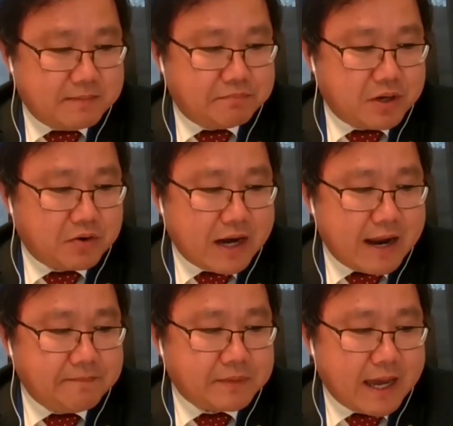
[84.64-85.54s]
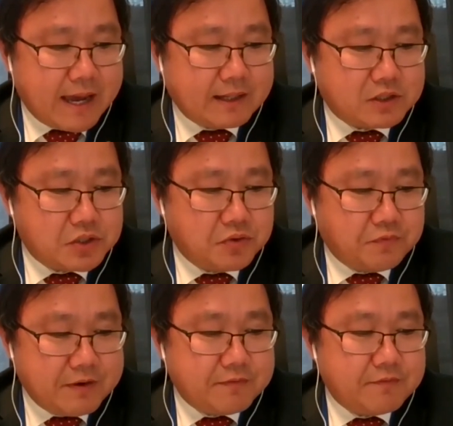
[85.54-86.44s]
Program, and
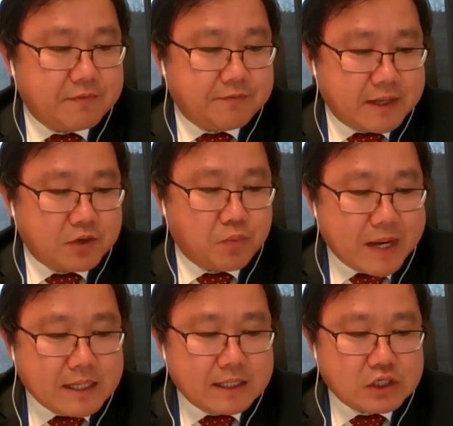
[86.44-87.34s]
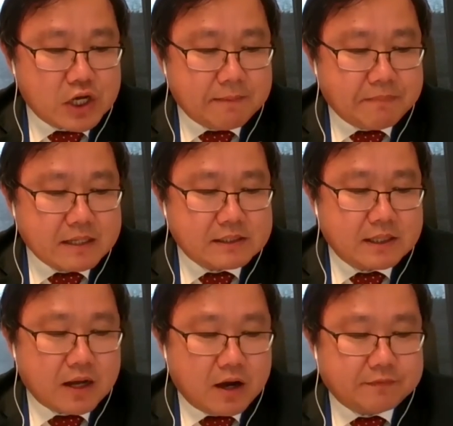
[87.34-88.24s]
to Vivian Nguyen, the
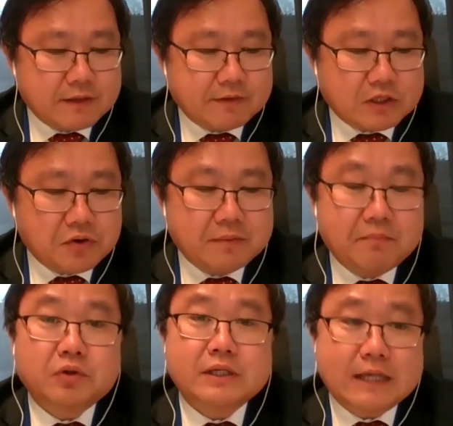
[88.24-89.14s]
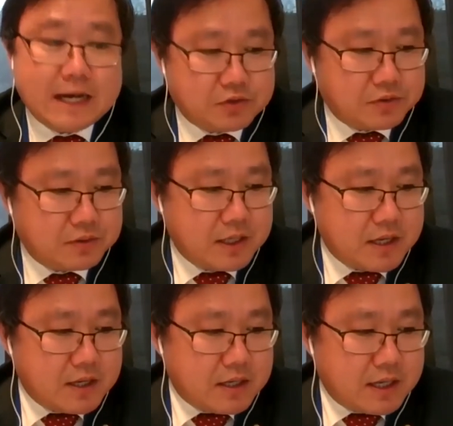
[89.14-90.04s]
chairperson of the Victorian Multicultural
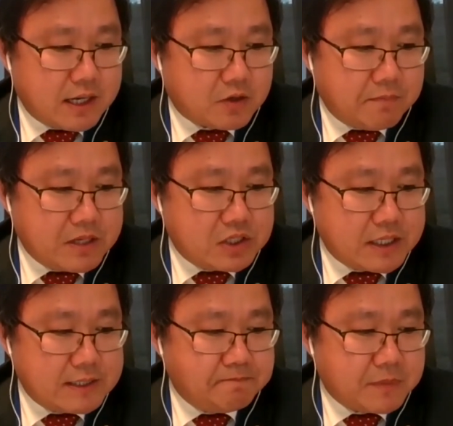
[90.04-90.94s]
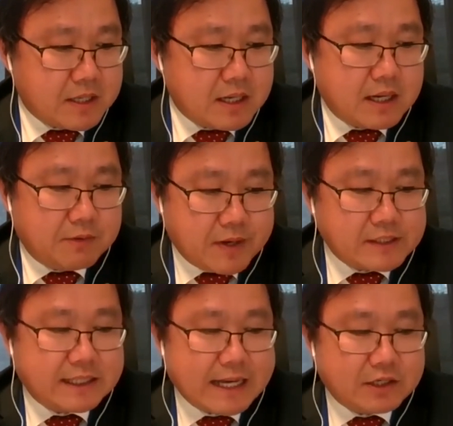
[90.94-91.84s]
Commission.
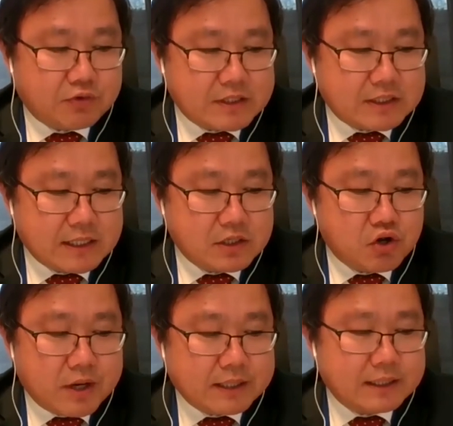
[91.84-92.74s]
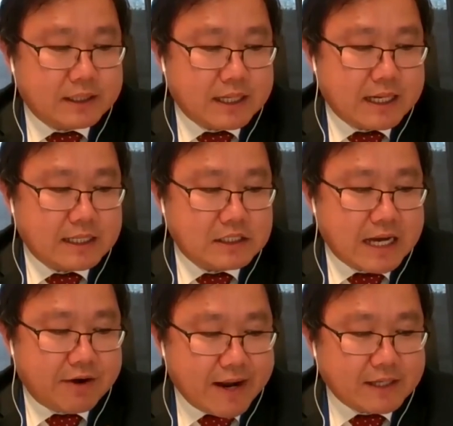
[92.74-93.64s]
Once again, Christine Young,
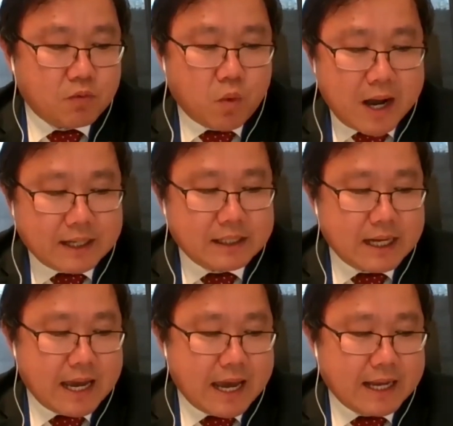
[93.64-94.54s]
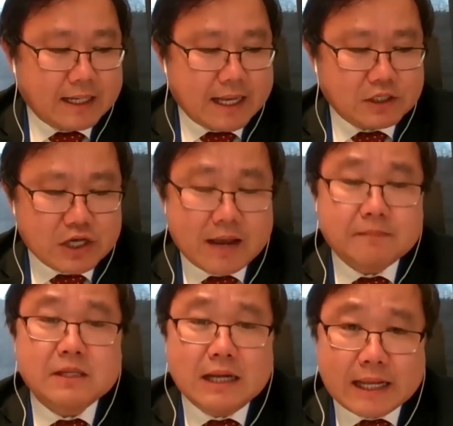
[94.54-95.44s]
Yaran Wang, and
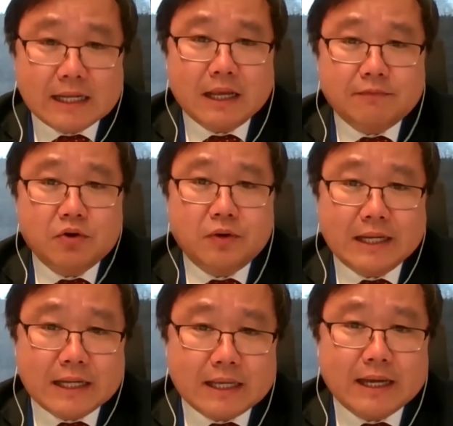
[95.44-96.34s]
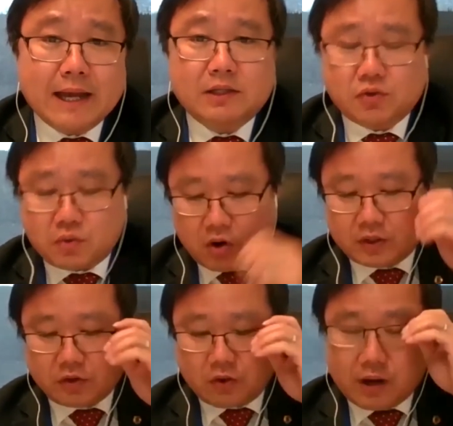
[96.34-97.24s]
James Lin, if you're in here, and to
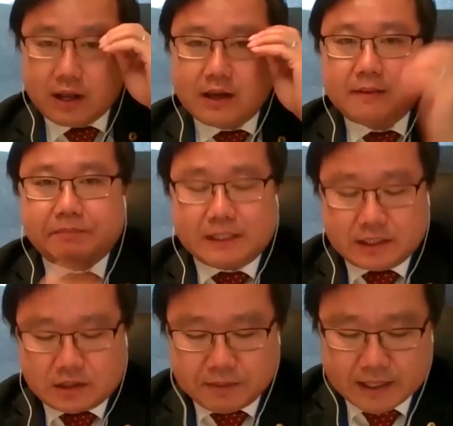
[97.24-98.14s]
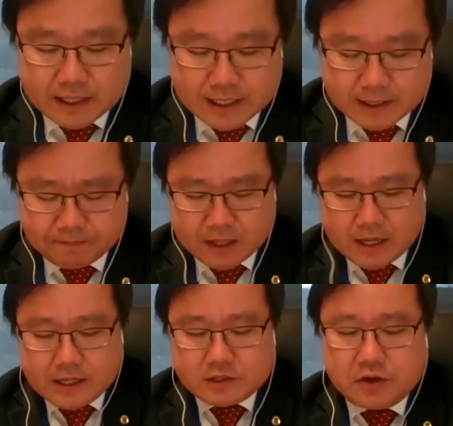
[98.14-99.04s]
all your participants here.
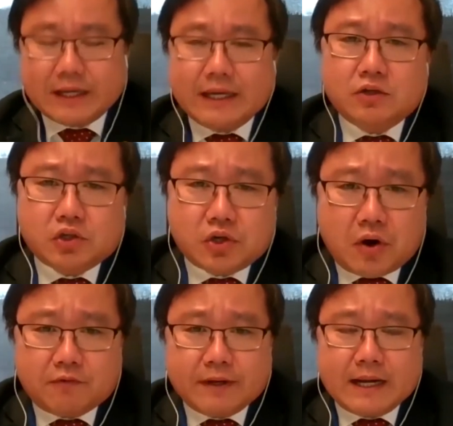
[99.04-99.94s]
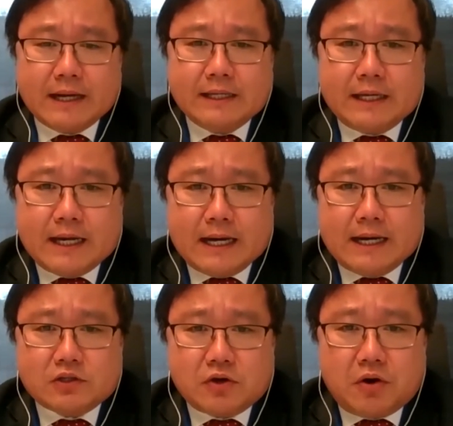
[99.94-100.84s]
So in short, when I
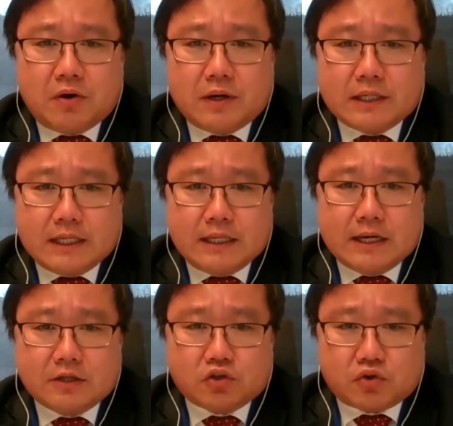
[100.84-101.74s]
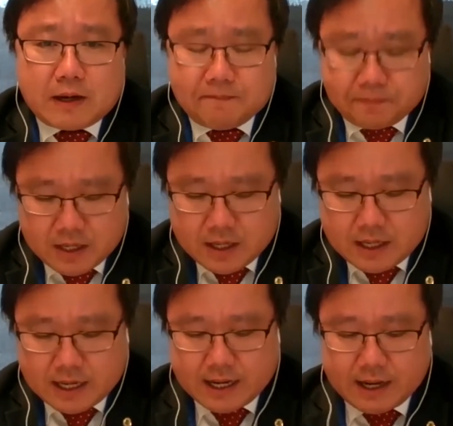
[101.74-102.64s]
saw the script,
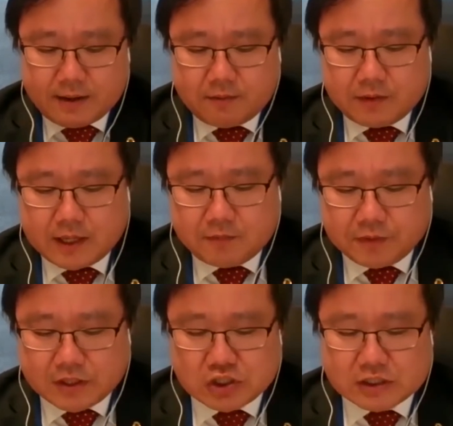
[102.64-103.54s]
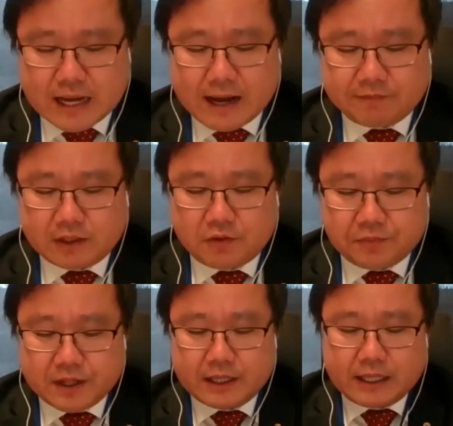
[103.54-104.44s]
which start with the
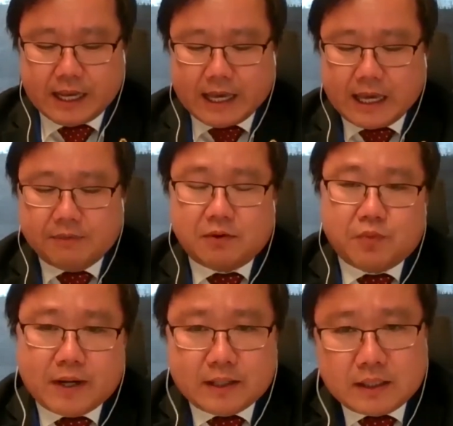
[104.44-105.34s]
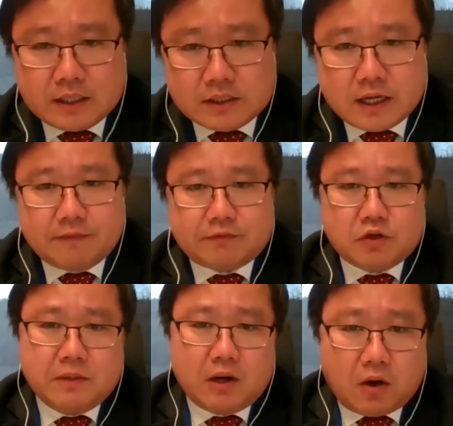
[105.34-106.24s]
word, everyone deserves to
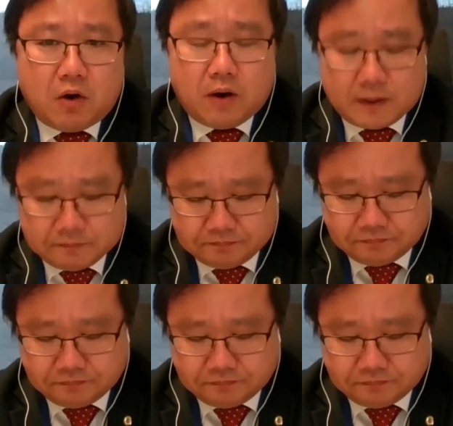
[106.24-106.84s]
belong,